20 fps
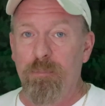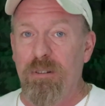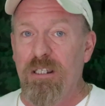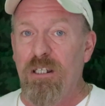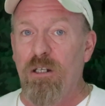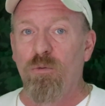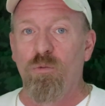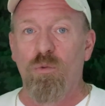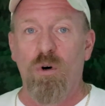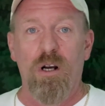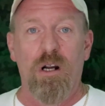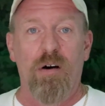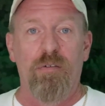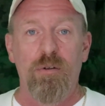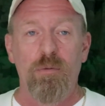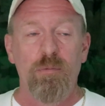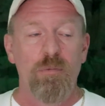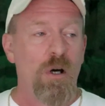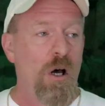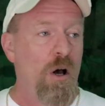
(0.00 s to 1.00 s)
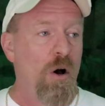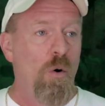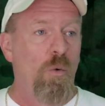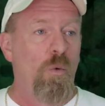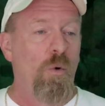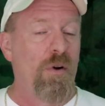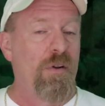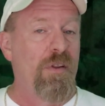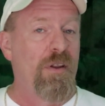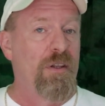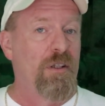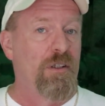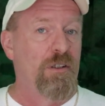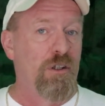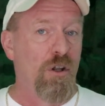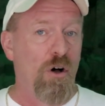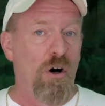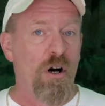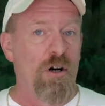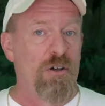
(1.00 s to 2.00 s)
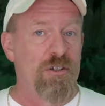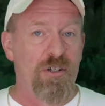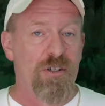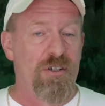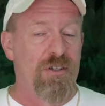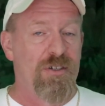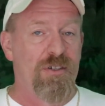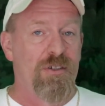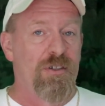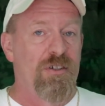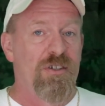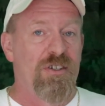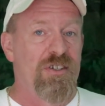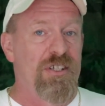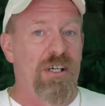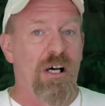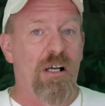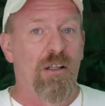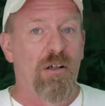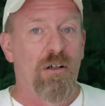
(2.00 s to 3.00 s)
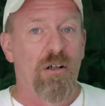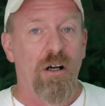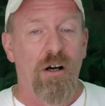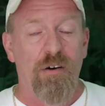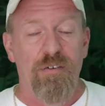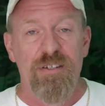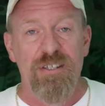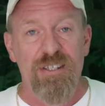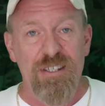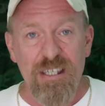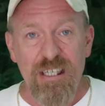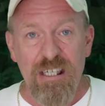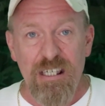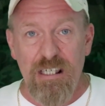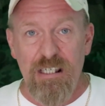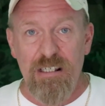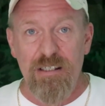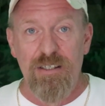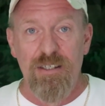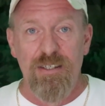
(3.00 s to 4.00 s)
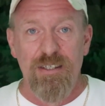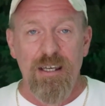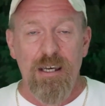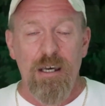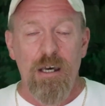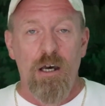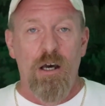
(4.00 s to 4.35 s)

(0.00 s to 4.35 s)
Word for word: being one of them, one of the largest seller of seeds,